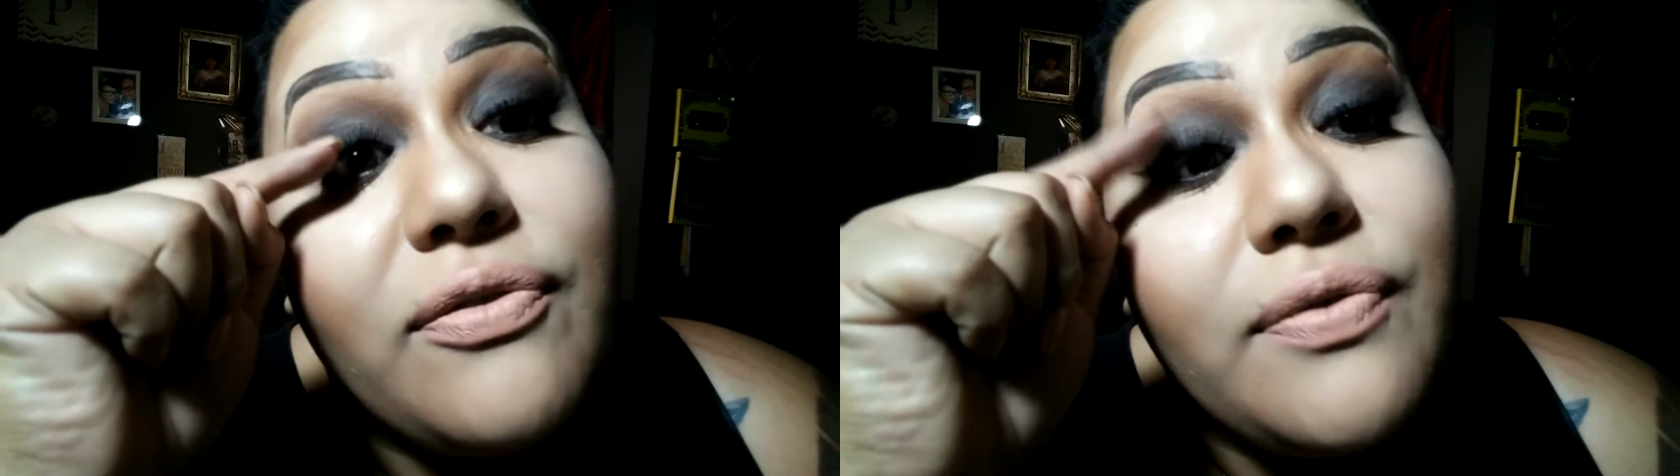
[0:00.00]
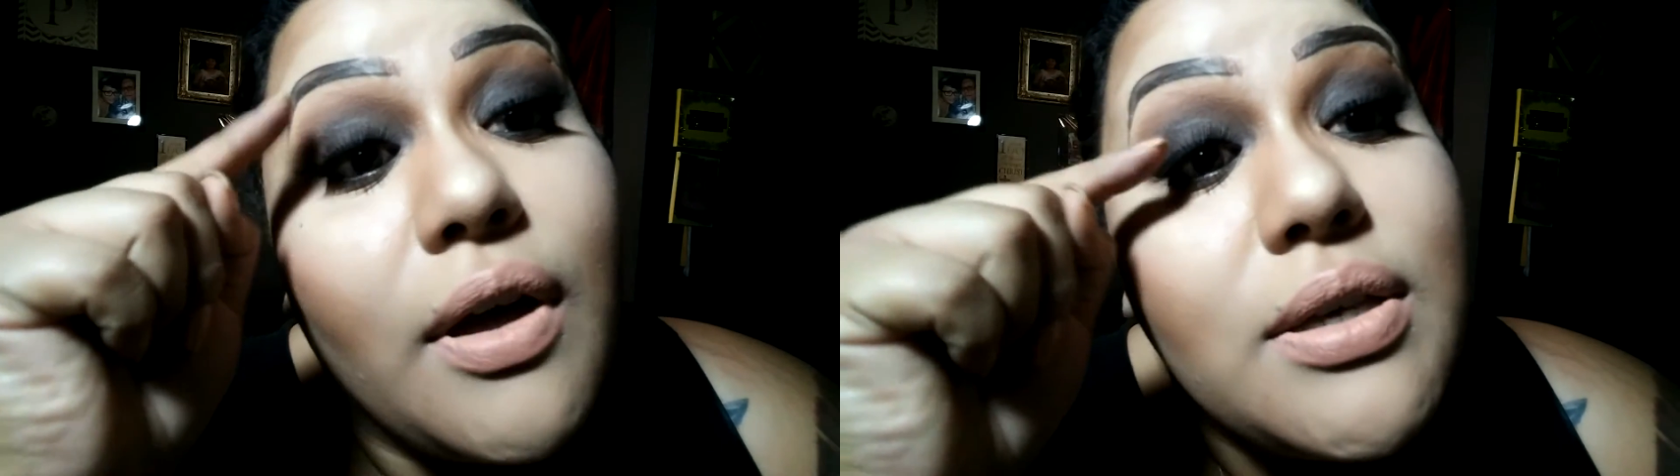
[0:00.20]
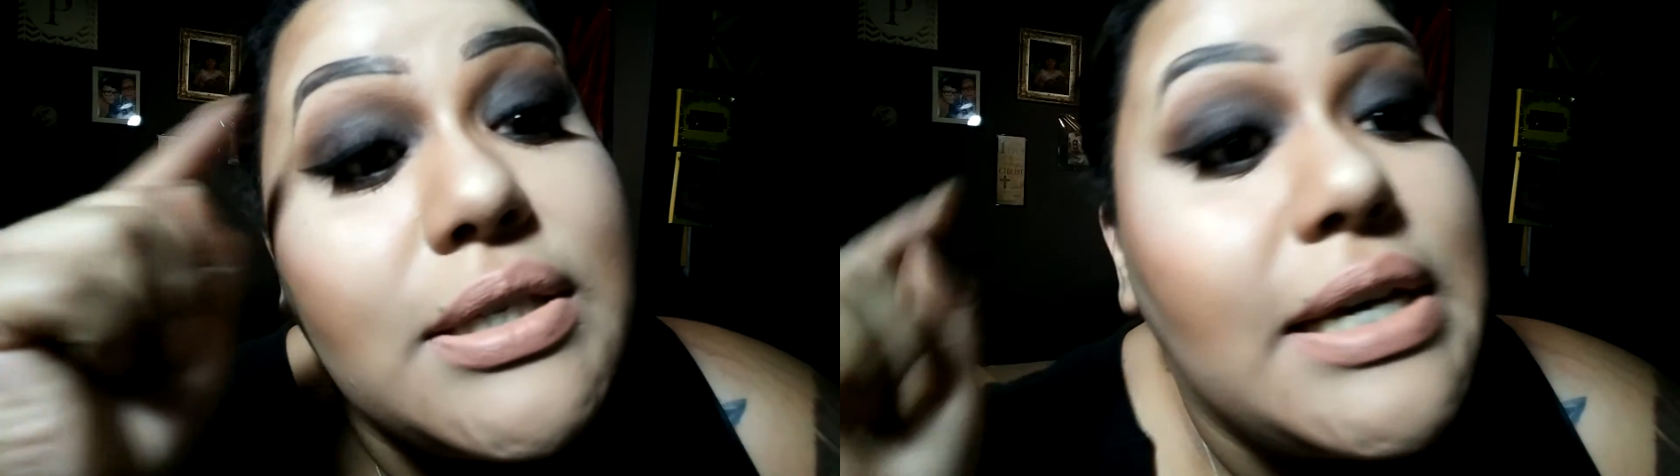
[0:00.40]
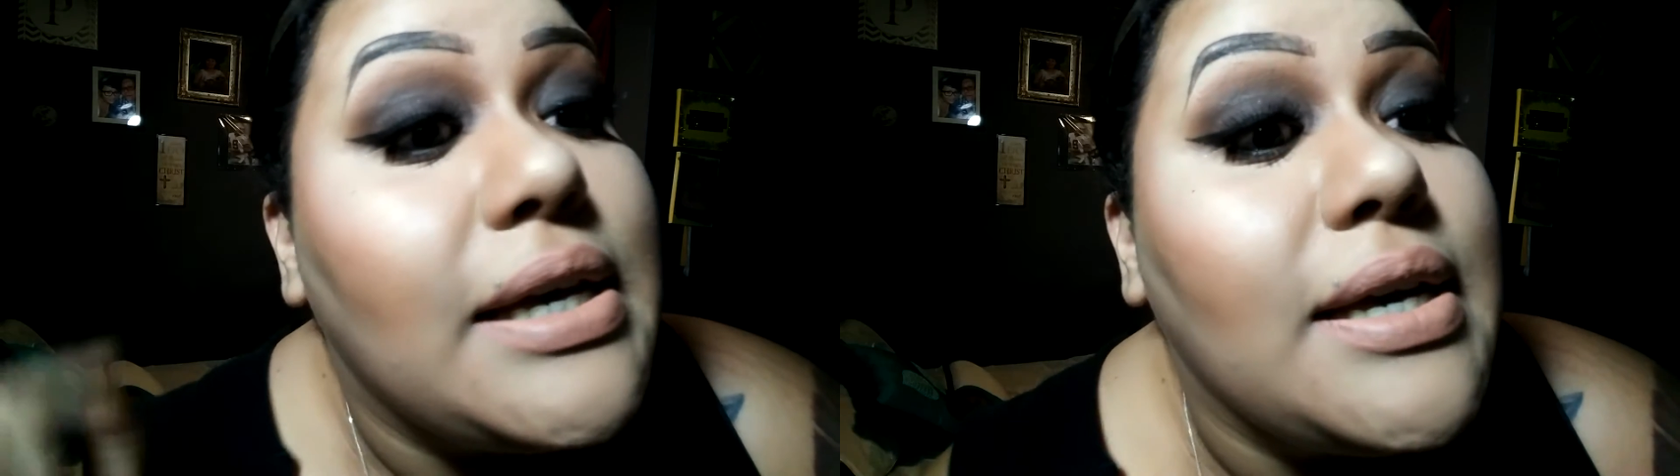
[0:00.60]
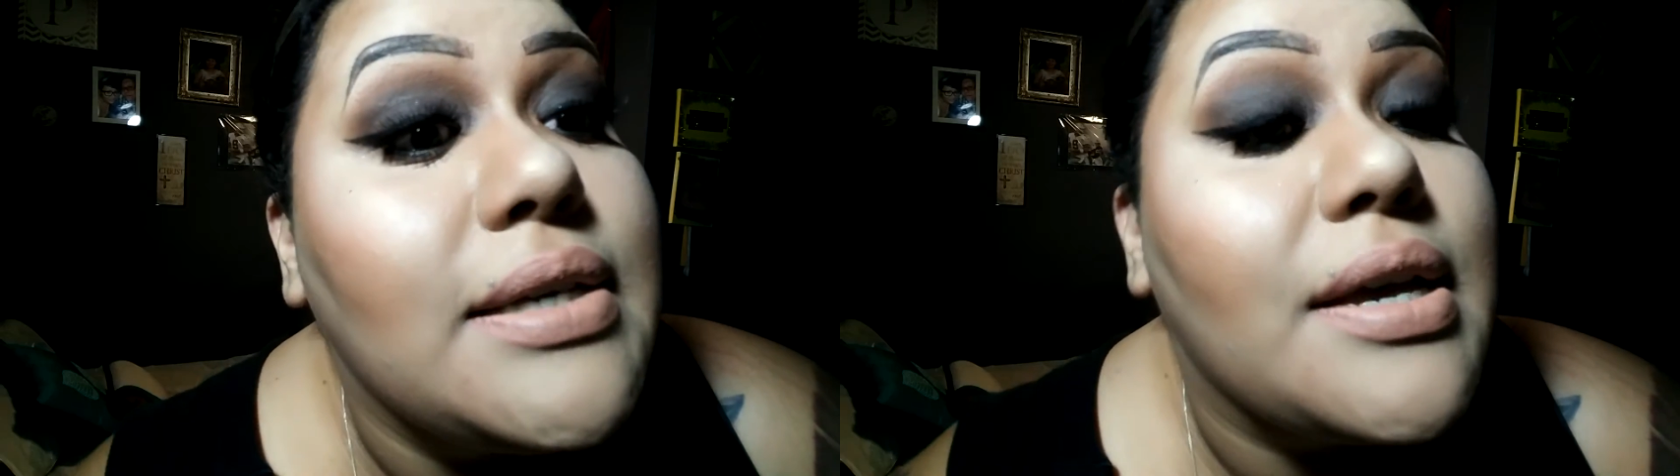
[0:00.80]

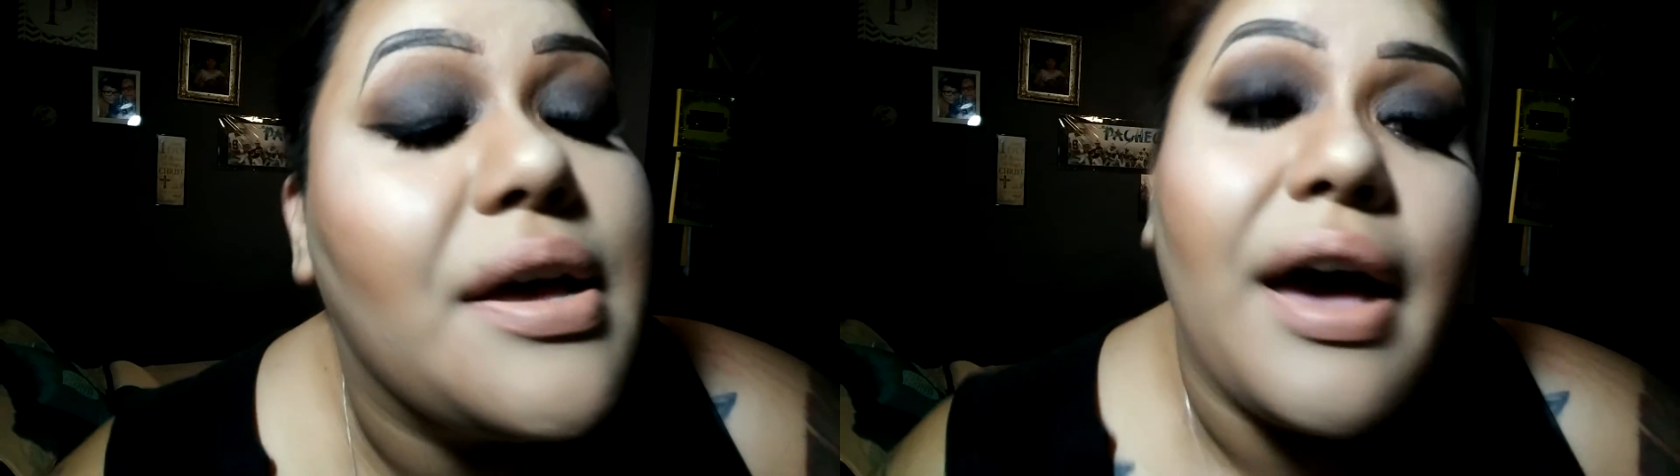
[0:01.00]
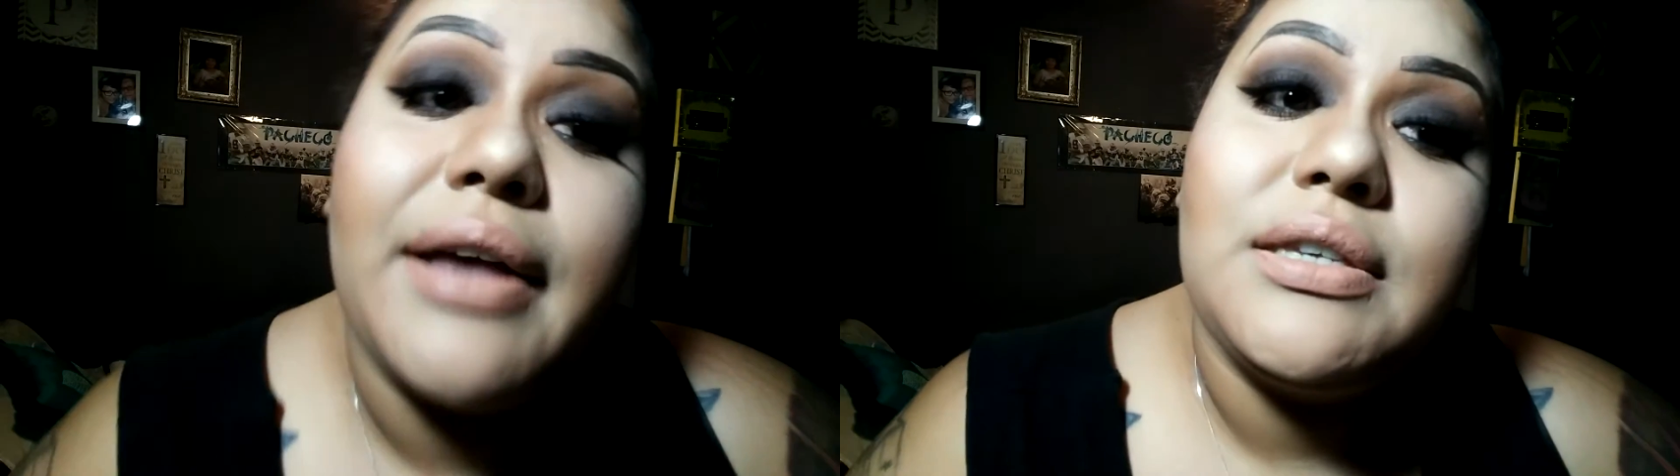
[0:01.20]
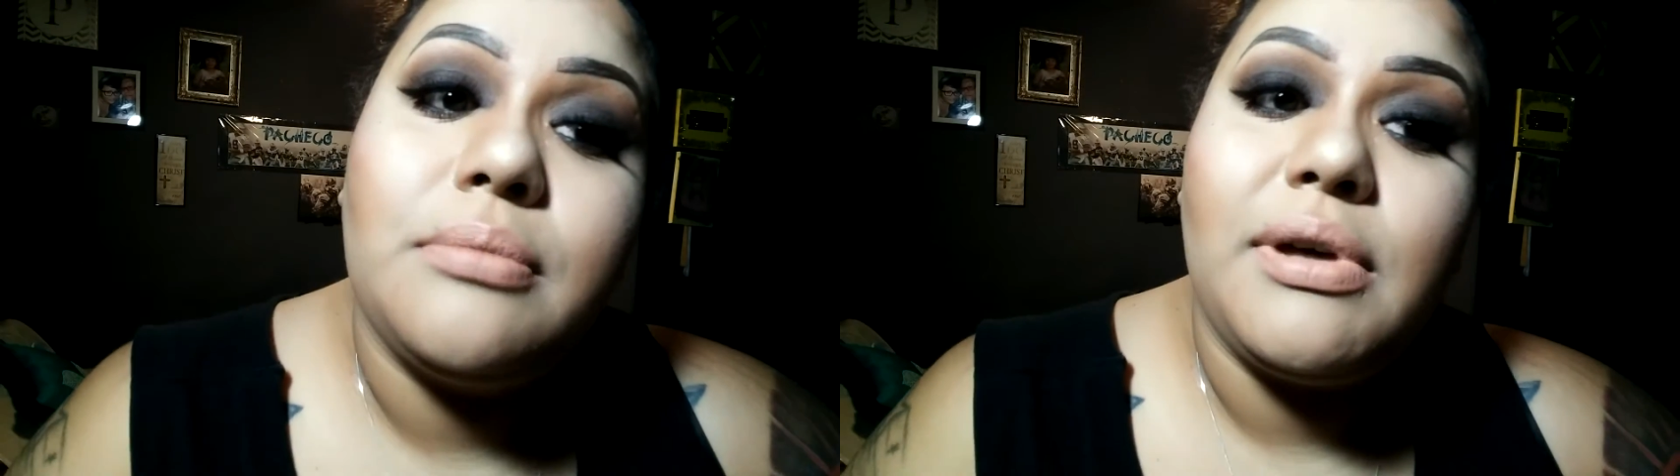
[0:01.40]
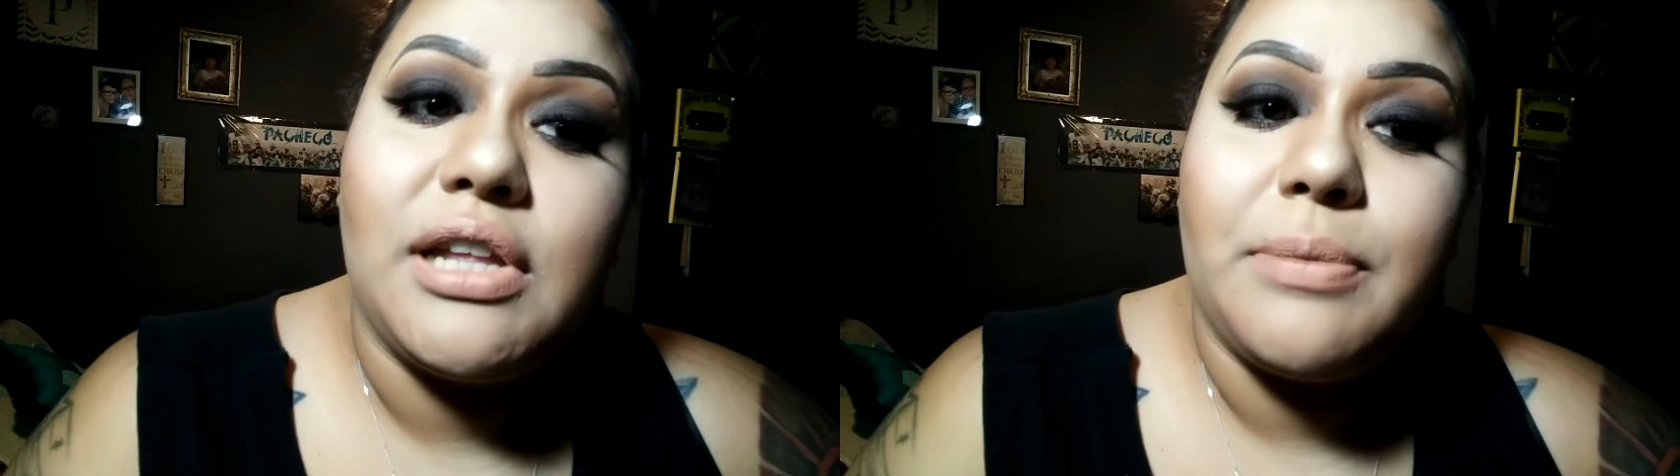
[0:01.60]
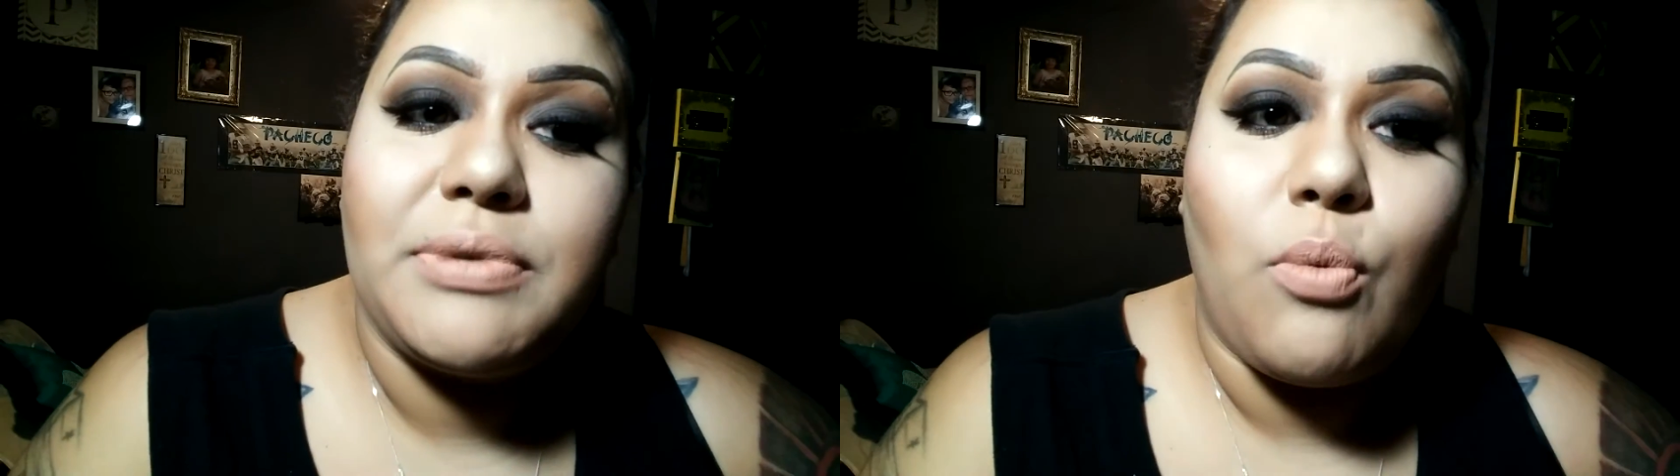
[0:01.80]
falsies. I did my lips.